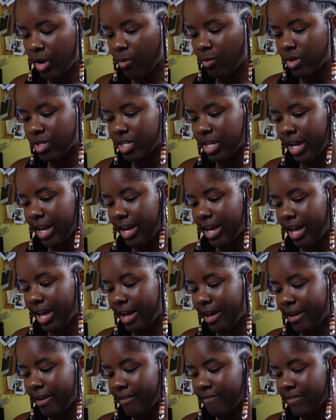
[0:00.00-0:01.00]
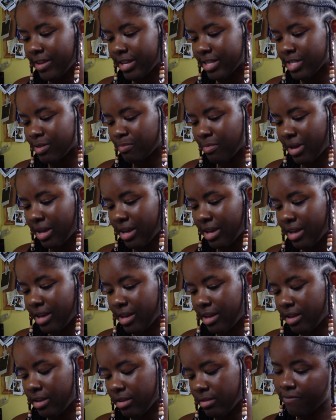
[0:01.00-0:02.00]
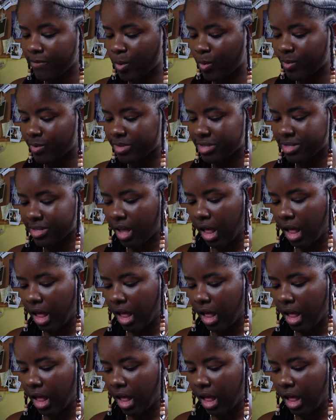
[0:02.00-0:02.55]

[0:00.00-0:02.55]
which I have as my phone's